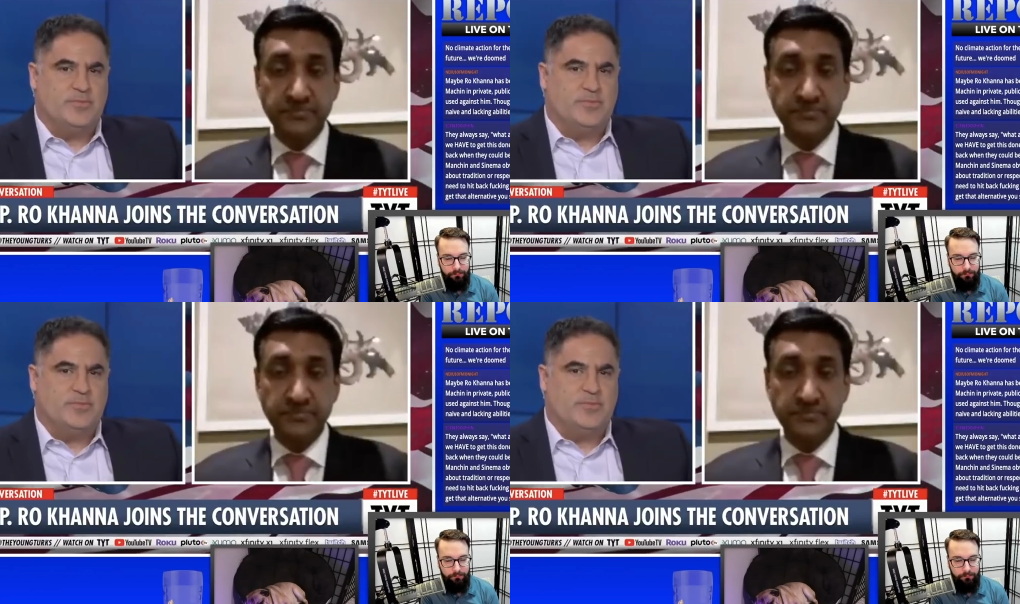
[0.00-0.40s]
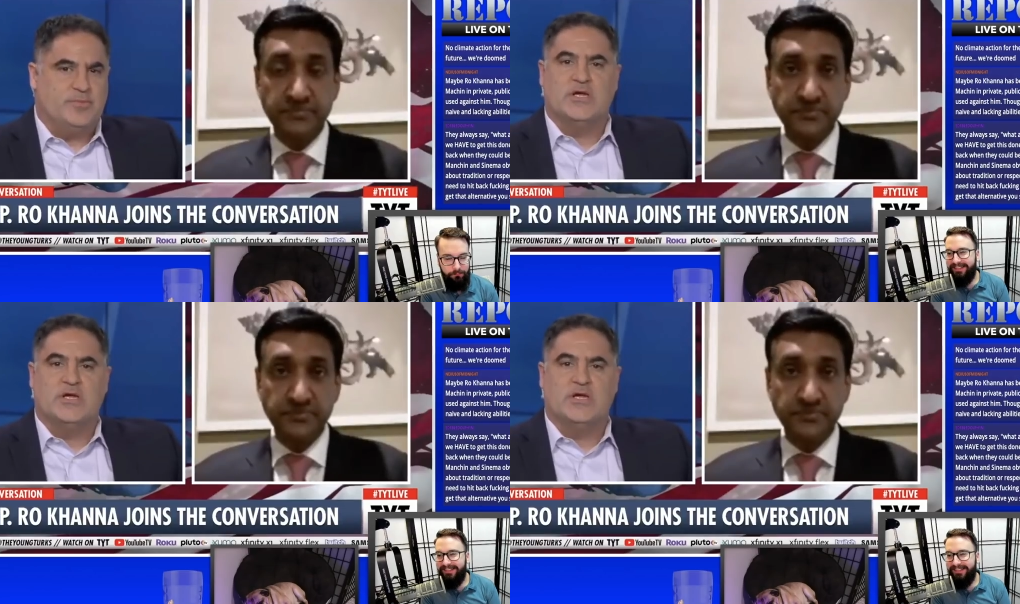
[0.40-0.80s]
Speaker 1: just note
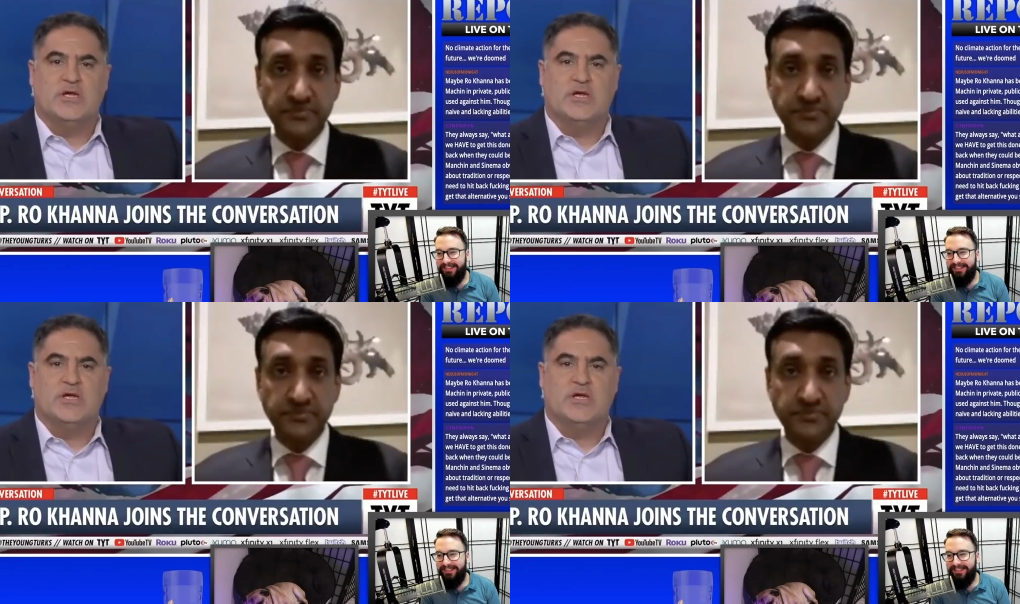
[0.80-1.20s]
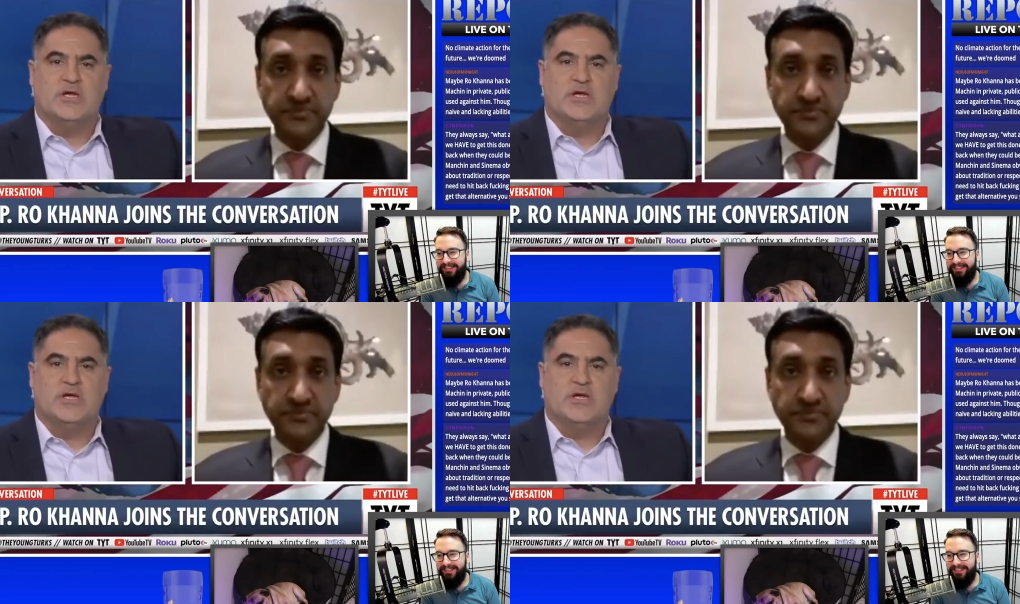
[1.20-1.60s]
that he's now
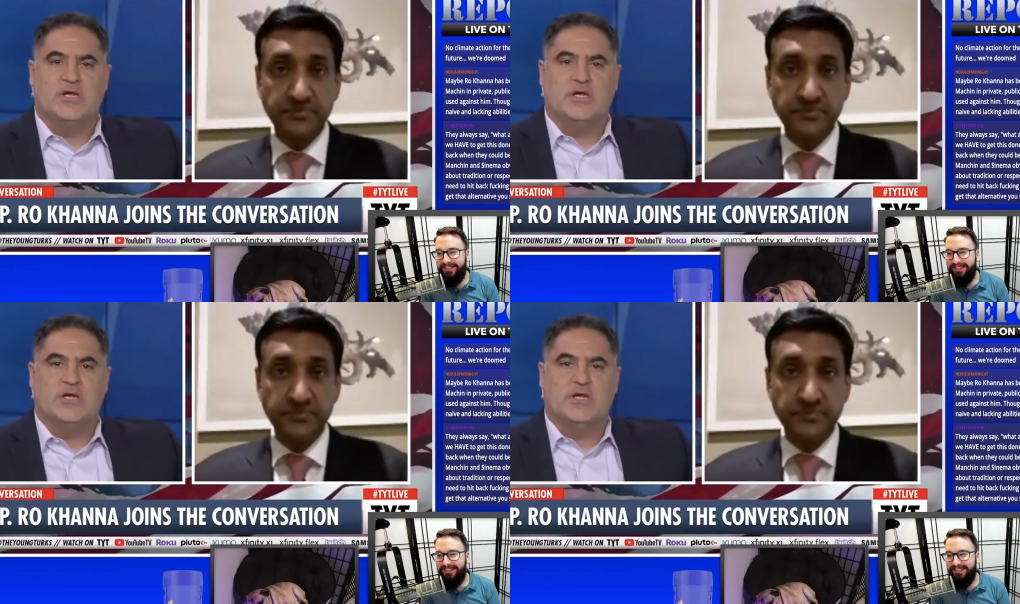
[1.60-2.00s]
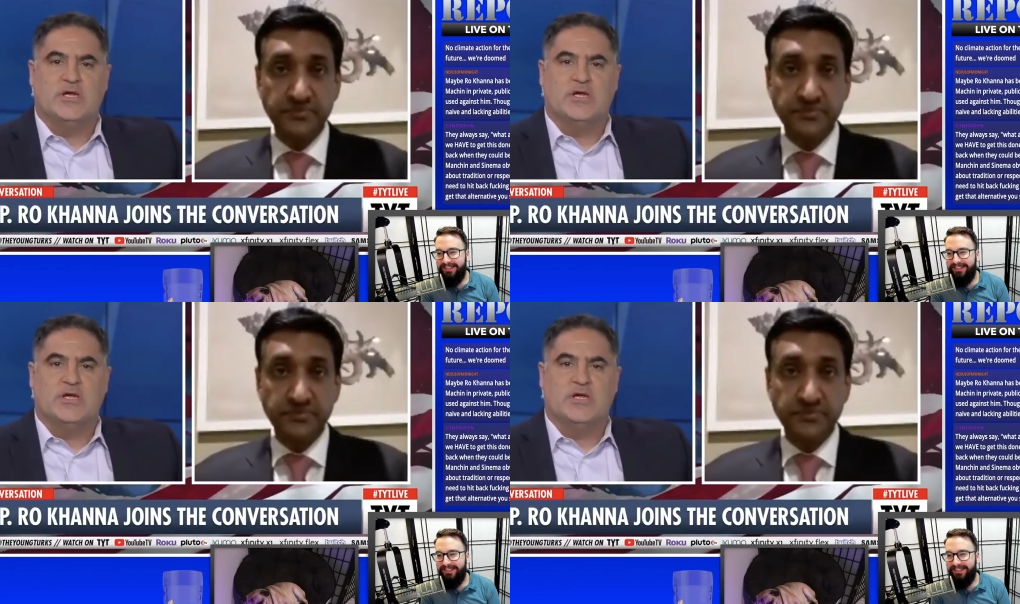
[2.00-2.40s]
president.
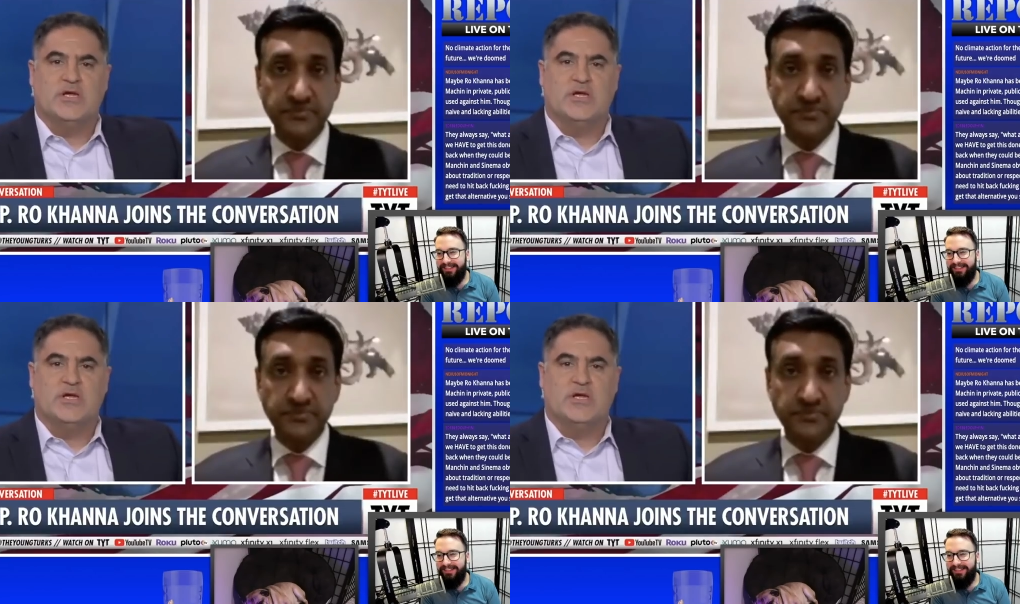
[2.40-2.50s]
Uh,